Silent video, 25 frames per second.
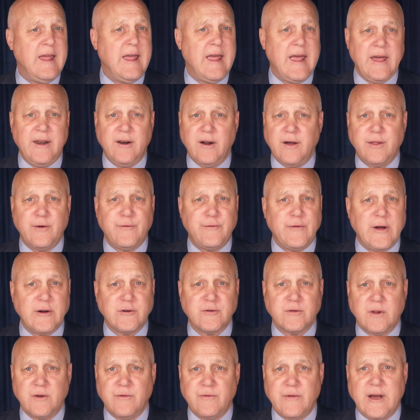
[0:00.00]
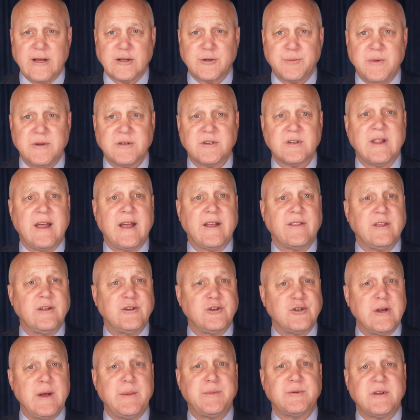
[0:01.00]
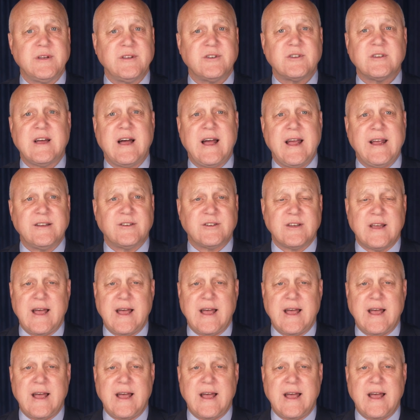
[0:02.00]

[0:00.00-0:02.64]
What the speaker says: and other federal investments like the CHIPS and Science